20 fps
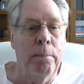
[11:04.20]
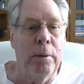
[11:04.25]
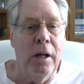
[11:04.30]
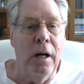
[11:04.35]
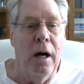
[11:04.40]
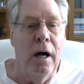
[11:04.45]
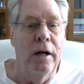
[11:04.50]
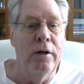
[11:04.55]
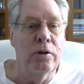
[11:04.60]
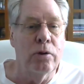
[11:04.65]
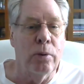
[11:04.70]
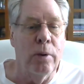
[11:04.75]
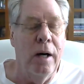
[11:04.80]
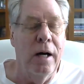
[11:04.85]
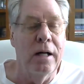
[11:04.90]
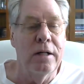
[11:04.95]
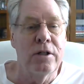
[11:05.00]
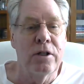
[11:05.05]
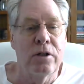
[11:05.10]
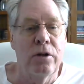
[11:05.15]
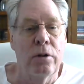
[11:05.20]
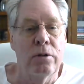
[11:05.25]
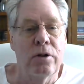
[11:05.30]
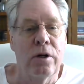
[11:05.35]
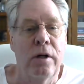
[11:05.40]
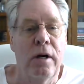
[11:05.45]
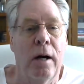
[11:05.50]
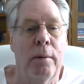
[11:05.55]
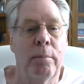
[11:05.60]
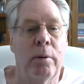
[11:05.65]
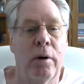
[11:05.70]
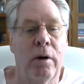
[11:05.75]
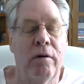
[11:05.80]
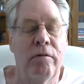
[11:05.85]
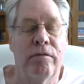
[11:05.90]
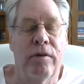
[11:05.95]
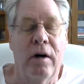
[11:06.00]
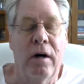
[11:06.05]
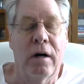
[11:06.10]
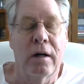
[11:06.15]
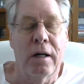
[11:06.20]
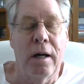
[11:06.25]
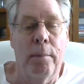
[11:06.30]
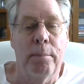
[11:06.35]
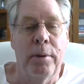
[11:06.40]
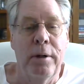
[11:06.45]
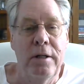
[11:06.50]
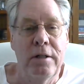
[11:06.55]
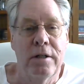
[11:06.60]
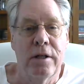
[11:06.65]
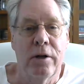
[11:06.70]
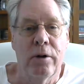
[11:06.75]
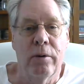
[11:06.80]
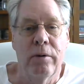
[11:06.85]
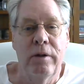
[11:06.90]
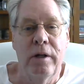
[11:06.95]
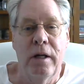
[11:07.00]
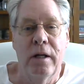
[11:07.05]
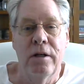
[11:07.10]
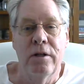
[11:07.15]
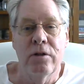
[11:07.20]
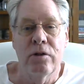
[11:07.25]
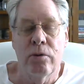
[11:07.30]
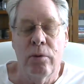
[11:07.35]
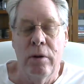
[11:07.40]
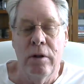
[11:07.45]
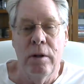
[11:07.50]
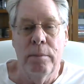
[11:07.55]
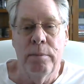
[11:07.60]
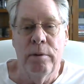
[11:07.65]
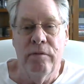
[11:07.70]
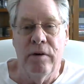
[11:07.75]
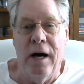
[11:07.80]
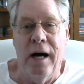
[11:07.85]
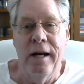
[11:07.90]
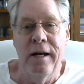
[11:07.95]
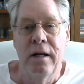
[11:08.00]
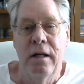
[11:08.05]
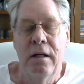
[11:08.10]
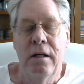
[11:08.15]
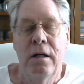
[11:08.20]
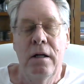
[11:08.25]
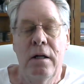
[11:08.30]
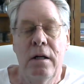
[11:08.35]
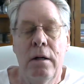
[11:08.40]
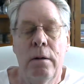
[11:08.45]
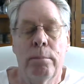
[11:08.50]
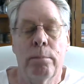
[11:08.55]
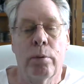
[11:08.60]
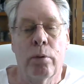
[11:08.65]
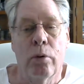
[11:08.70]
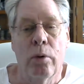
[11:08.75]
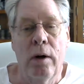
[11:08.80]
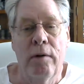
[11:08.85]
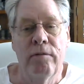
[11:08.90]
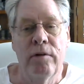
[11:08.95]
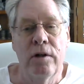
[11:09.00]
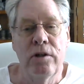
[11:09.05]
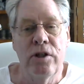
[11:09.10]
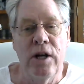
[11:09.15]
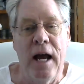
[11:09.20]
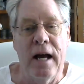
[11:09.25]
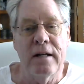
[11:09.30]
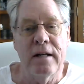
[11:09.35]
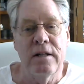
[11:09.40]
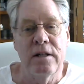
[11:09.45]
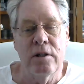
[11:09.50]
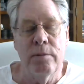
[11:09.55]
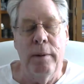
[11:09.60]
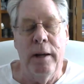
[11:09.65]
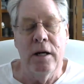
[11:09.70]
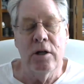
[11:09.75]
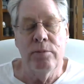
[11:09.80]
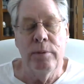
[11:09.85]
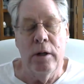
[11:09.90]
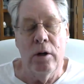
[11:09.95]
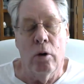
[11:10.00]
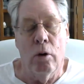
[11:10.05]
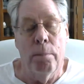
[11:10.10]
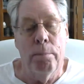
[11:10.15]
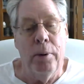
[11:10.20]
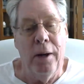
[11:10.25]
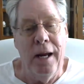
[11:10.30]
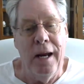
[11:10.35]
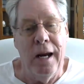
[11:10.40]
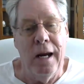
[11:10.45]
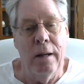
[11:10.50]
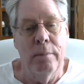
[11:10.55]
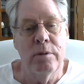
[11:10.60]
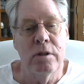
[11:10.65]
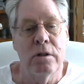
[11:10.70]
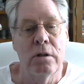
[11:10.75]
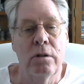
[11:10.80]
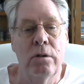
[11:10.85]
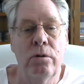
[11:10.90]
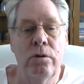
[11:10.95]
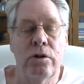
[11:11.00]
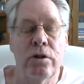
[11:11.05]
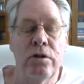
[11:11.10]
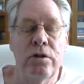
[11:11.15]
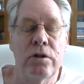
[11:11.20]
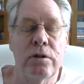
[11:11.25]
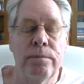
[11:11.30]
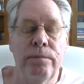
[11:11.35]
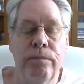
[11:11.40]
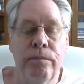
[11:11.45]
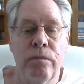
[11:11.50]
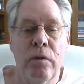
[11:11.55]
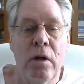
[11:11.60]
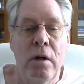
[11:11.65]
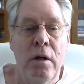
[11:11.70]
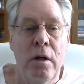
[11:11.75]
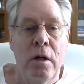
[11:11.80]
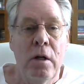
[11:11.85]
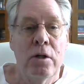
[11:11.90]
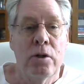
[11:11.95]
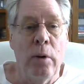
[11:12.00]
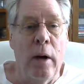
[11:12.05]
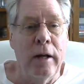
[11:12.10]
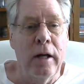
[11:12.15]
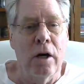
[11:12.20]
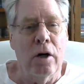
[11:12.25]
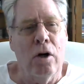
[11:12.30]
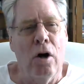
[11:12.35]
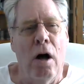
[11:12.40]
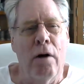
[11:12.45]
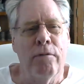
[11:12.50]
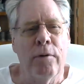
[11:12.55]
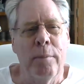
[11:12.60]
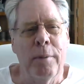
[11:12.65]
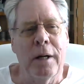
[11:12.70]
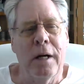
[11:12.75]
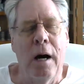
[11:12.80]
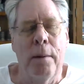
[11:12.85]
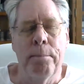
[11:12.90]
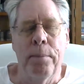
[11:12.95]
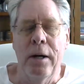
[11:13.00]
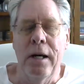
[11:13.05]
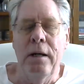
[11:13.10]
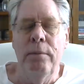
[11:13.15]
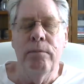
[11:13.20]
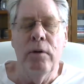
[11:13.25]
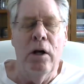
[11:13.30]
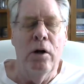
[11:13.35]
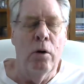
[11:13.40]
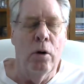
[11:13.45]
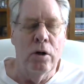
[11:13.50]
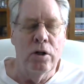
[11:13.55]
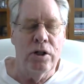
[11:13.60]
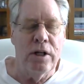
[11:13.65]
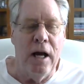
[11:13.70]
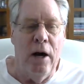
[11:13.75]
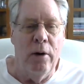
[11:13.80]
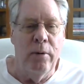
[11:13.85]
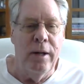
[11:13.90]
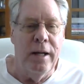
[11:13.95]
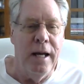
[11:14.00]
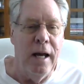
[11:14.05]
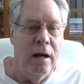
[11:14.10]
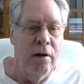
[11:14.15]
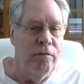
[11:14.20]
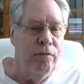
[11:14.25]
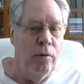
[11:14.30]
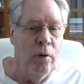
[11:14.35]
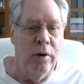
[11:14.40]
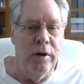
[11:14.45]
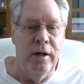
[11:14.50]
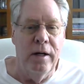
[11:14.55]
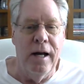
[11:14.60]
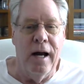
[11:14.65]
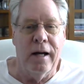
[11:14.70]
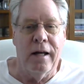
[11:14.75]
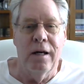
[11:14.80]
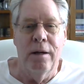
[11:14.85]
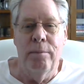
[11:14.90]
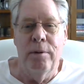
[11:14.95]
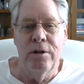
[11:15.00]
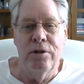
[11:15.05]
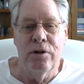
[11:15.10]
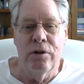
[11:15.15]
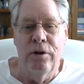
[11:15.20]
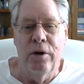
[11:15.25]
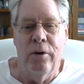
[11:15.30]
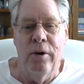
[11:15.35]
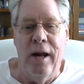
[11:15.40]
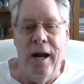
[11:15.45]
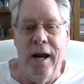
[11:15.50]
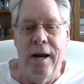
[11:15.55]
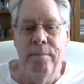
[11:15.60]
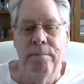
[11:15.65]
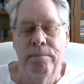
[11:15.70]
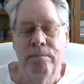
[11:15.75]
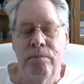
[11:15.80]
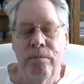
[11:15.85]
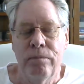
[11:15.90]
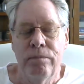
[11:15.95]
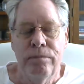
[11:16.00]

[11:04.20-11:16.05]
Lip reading: Beyond Trust. There's a number of companies that are in the industry that provide privileged access management or PAM solutions. So I get a call from a company in Orange County, California, not going to mention their name.